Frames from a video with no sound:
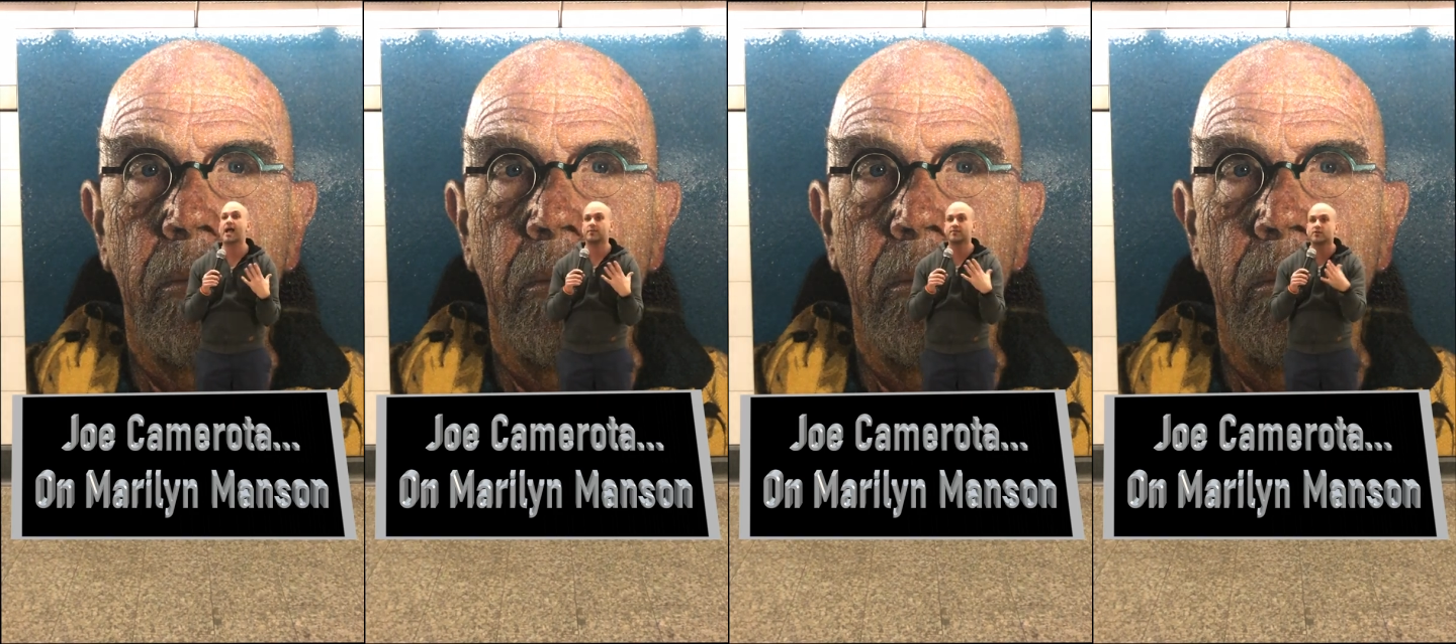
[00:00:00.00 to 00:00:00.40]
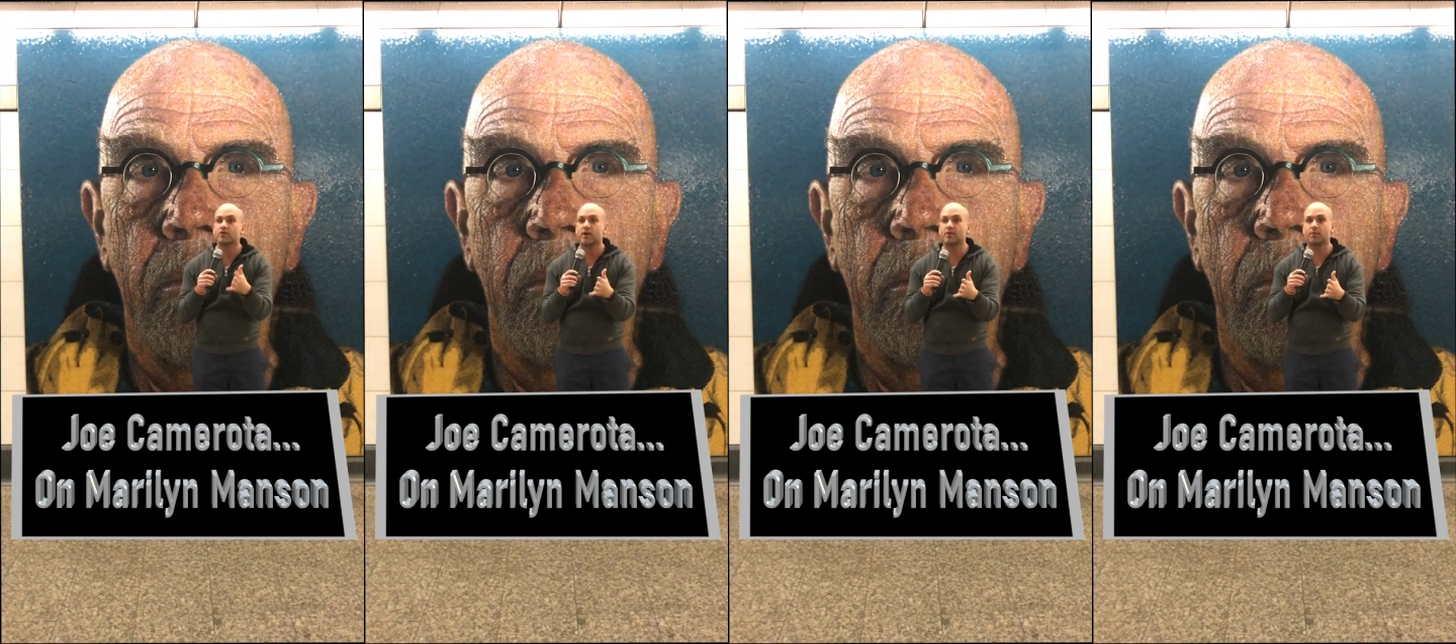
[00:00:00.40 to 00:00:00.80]
He's an
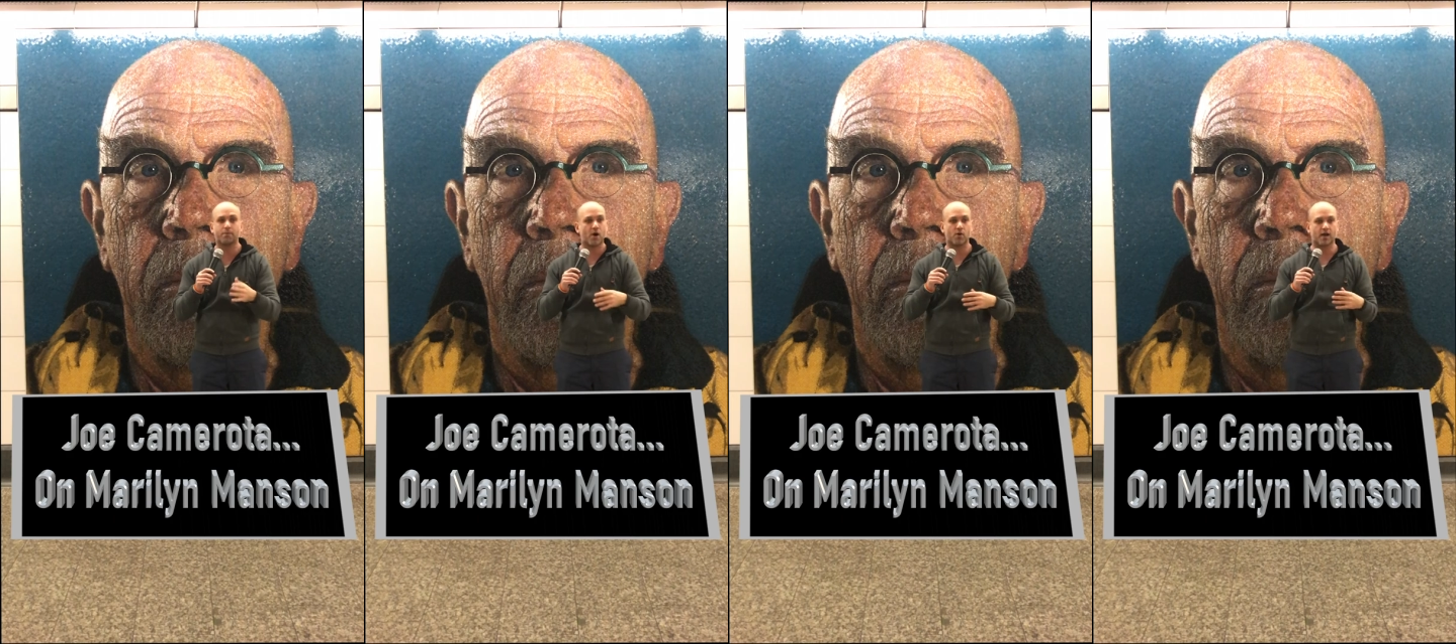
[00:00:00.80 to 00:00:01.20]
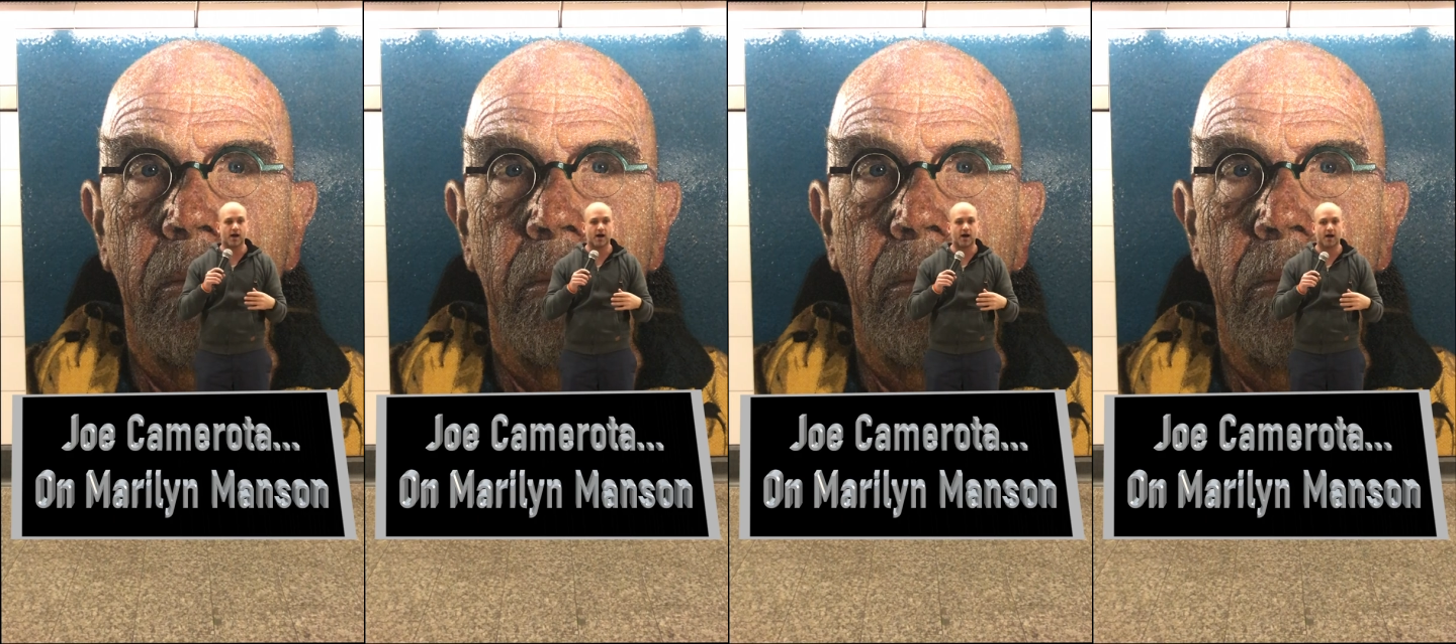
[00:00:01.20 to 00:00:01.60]
incredible poet.
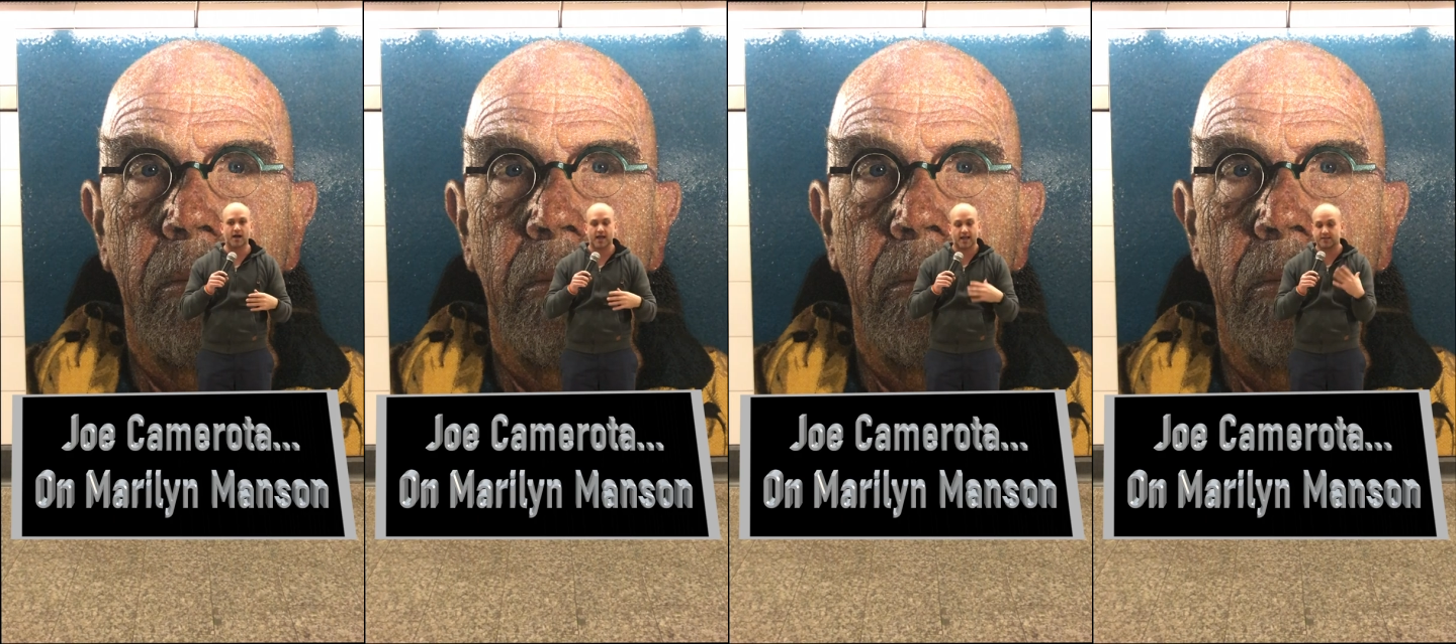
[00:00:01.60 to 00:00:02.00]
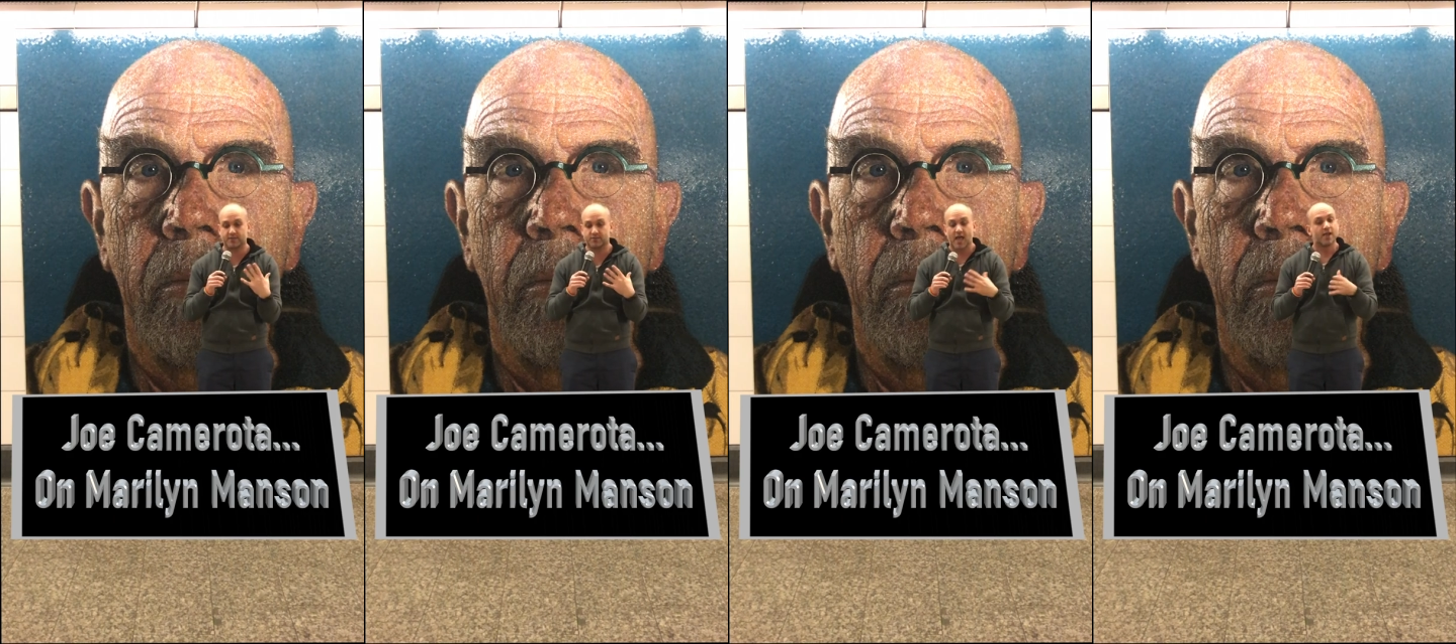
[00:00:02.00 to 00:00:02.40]

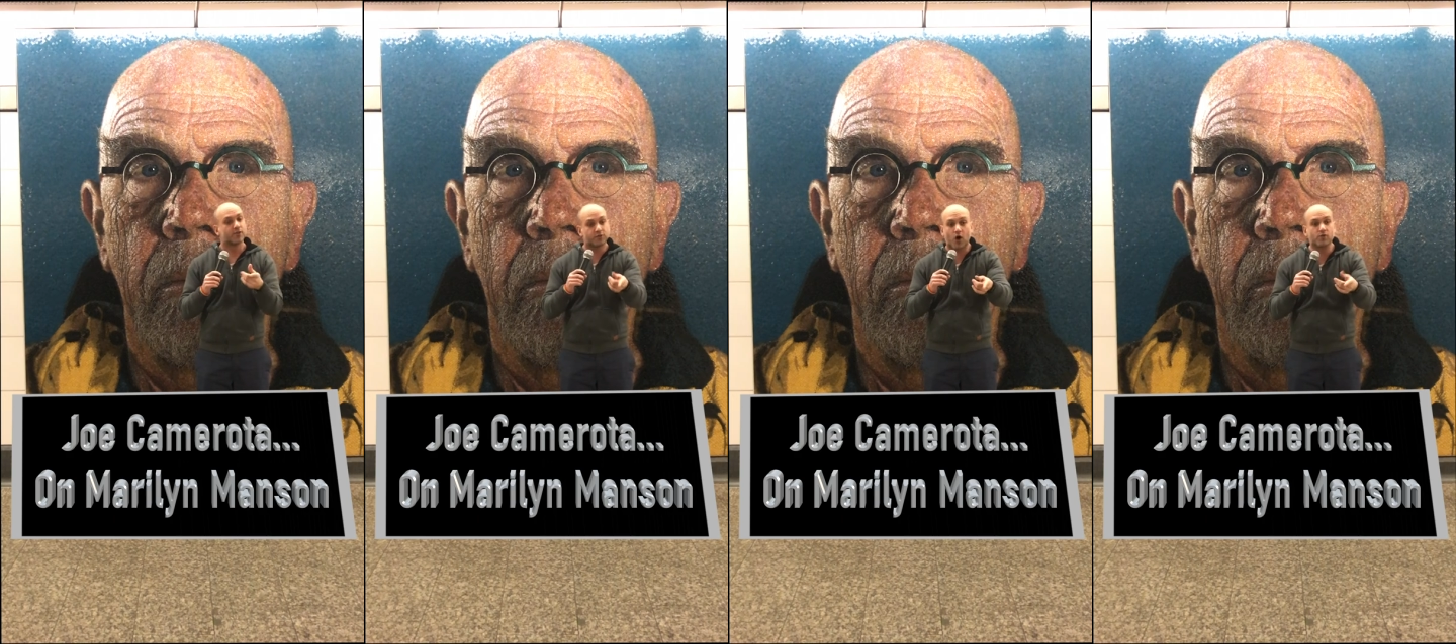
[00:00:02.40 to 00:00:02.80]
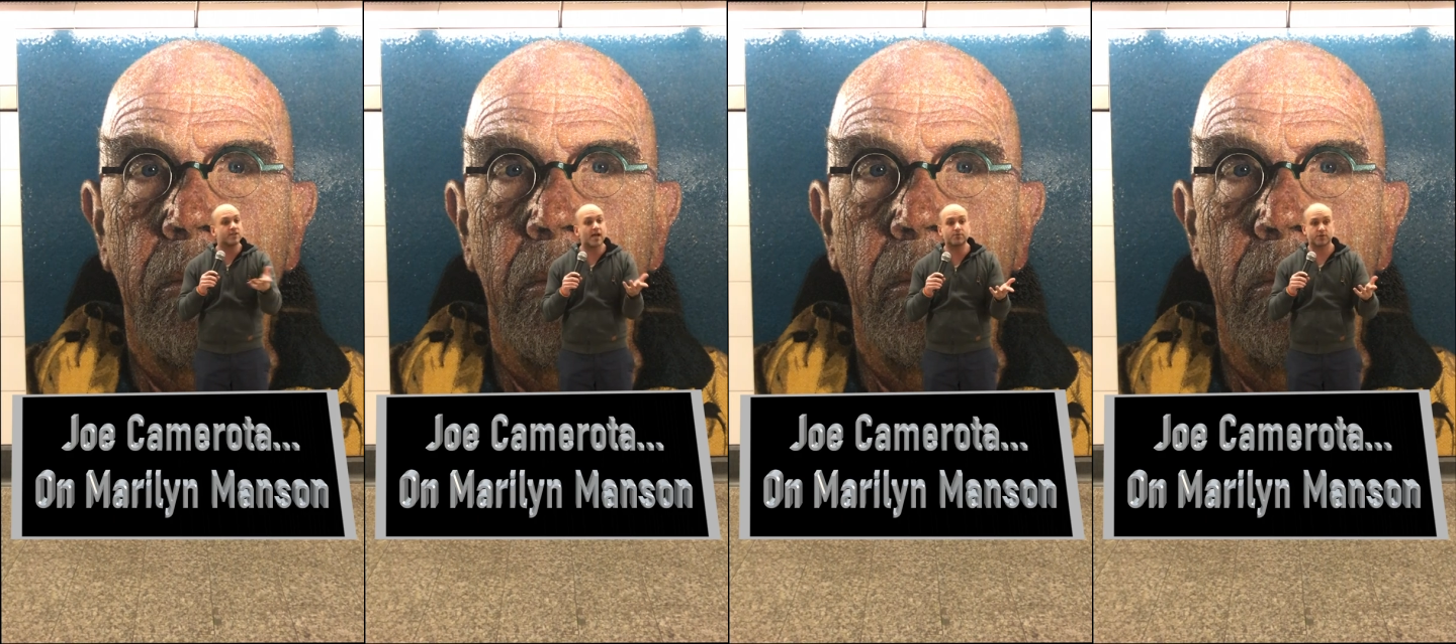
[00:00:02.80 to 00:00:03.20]
The song
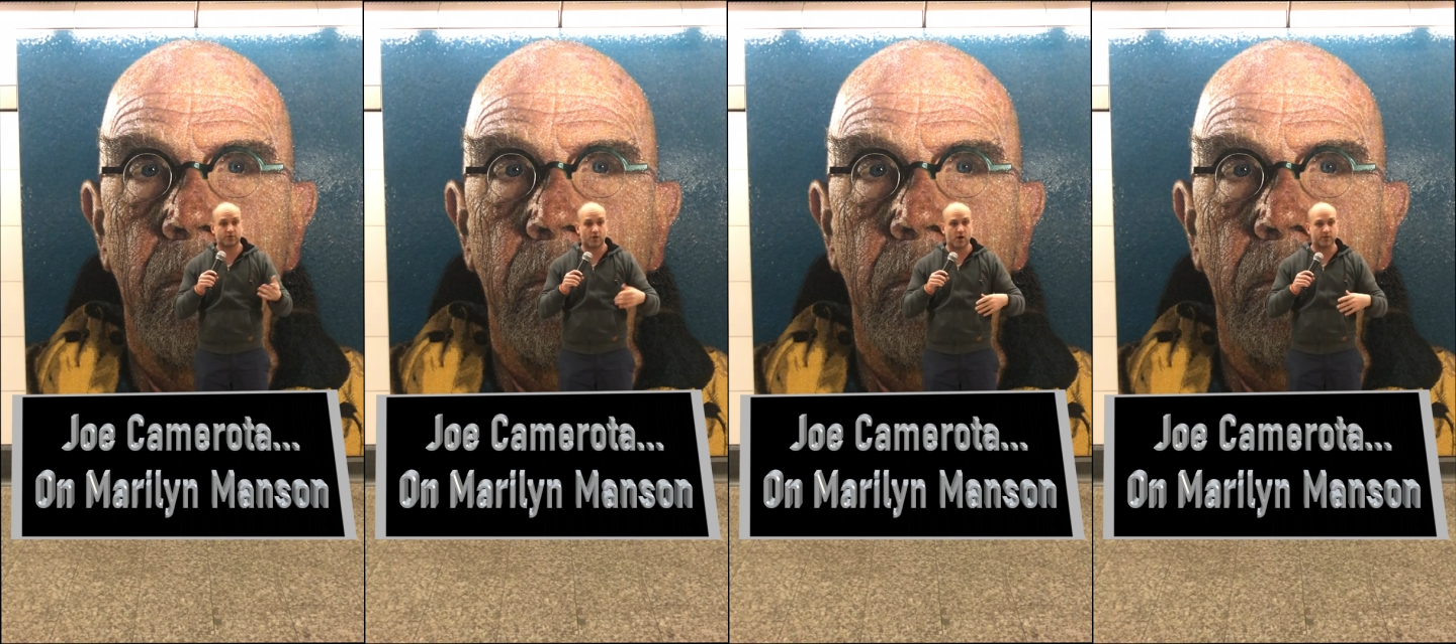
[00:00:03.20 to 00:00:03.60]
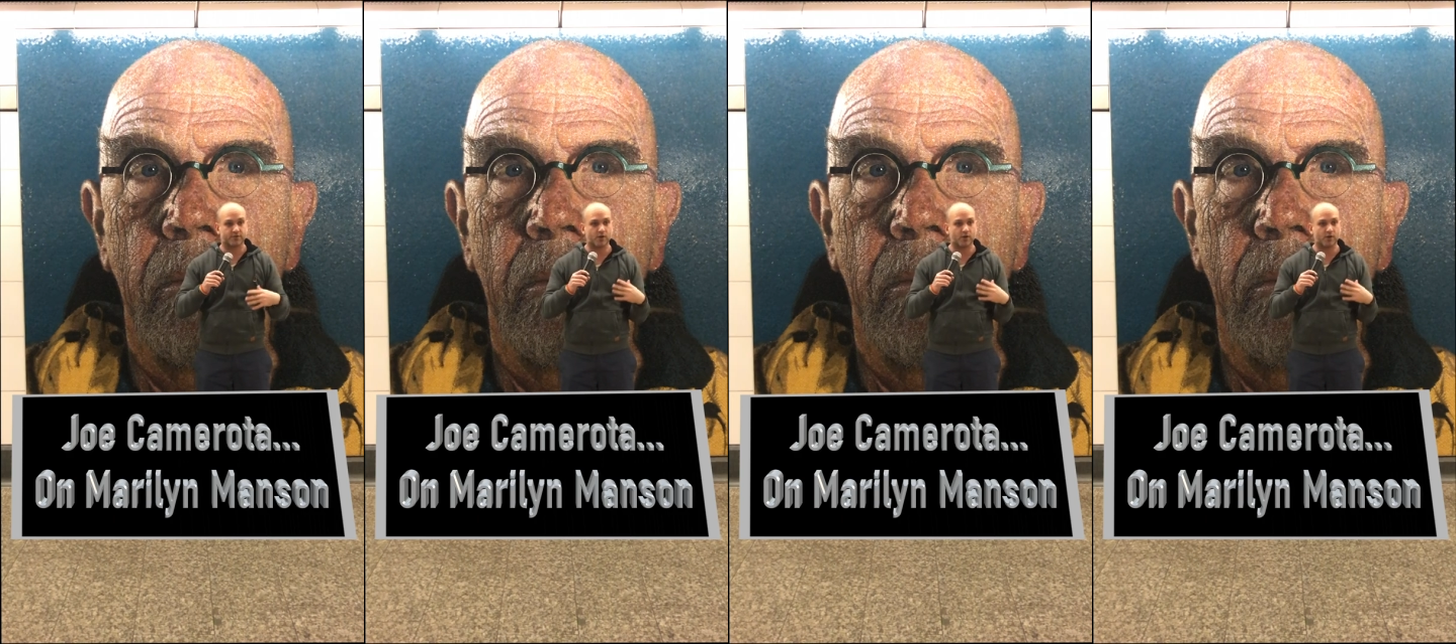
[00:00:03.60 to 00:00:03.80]
Redemption Song was,